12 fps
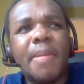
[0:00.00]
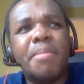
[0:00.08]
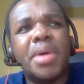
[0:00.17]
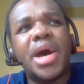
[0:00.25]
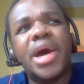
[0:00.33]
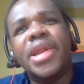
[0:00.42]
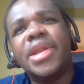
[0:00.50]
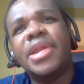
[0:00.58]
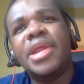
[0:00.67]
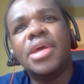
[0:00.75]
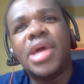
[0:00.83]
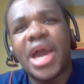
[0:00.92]
But
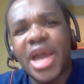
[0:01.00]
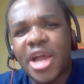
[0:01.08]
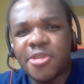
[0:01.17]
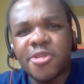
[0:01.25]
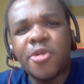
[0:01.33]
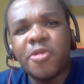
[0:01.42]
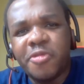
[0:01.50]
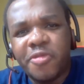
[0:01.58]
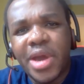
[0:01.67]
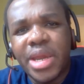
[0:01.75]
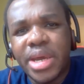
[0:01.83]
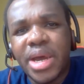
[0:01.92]
I got so
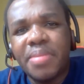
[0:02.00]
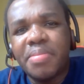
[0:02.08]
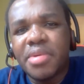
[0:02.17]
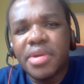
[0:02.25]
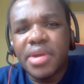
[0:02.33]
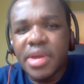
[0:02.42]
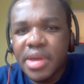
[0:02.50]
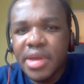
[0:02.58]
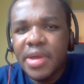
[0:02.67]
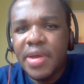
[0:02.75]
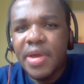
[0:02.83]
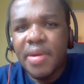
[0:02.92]
fed up
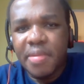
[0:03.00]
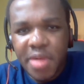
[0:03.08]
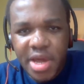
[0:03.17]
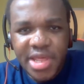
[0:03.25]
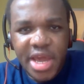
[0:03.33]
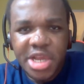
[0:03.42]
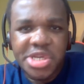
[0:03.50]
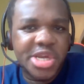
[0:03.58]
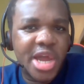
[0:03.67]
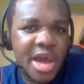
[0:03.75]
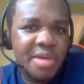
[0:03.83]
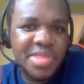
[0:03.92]
by that
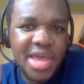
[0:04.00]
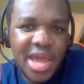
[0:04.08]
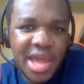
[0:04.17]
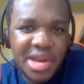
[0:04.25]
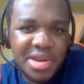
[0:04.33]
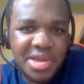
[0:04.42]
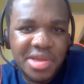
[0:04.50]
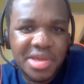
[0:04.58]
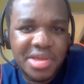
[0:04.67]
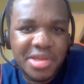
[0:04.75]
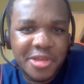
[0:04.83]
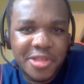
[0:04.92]
job that
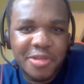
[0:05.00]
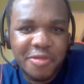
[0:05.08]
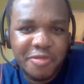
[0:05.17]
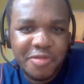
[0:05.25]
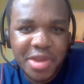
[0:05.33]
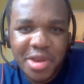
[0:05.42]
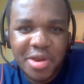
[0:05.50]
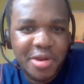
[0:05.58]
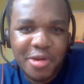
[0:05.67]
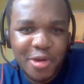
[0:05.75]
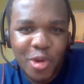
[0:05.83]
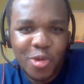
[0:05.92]
the
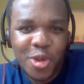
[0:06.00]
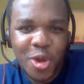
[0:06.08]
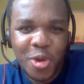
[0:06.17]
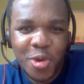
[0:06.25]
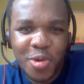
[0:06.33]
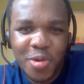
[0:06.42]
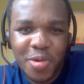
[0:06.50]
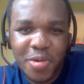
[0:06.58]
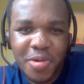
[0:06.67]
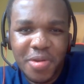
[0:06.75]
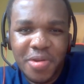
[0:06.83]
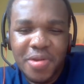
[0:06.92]
fear no longer
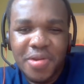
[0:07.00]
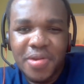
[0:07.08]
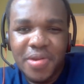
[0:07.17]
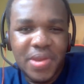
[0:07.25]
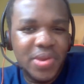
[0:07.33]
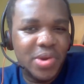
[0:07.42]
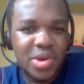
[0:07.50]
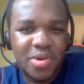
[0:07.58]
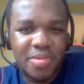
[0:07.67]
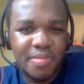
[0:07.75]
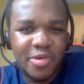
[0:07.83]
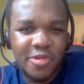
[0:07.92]

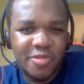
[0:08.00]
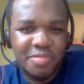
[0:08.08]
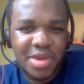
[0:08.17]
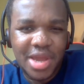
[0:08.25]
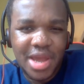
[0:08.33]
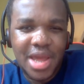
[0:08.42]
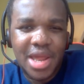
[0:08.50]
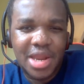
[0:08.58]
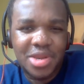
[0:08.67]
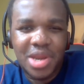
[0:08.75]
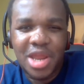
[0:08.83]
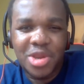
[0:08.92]
moved me.
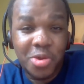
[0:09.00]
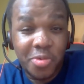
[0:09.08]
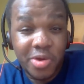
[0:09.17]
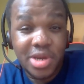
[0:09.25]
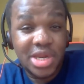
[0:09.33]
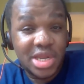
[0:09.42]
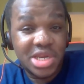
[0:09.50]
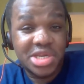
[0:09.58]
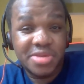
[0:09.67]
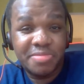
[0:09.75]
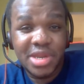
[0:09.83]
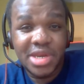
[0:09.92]
I knew what needed
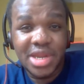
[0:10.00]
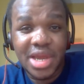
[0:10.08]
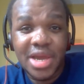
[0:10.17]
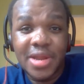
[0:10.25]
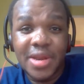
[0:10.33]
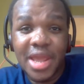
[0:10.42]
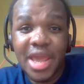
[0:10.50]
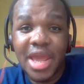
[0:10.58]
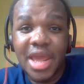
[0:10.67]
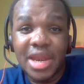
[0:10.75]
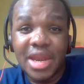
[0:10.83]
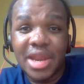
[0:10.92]
to be done,
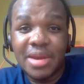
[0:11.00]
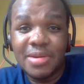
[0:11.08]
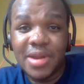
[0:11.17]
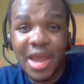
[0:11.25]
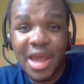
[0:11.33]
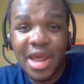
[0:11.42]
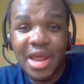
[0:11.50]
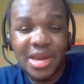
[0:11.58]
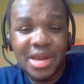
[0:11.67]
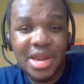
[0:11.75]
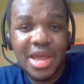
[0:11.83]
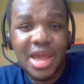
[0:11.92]
and I
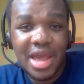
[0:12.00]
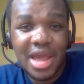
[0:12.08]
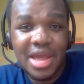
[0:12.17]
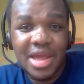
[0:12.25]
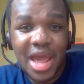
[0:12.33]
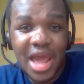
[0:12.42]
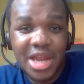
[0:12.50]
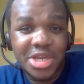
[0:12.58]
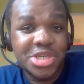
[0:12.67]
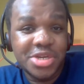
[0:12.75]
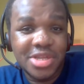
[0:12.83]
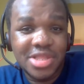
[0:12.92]
I
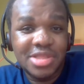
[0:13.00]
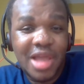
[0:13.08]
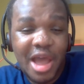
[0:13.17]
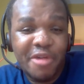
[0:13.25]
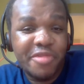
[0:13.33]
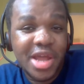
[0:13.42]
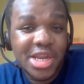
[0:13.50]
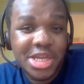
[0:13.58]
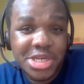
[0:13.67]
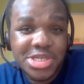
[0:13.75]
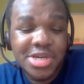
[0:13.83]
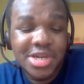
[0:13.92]
took I
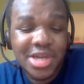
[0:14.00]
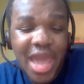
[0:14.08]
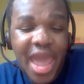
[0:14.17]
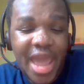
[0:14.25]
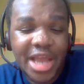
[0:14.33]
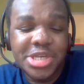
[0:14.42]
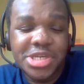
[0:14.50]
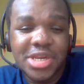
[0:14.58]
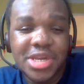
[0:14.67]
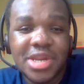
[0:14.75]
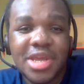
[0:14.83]
finally took action.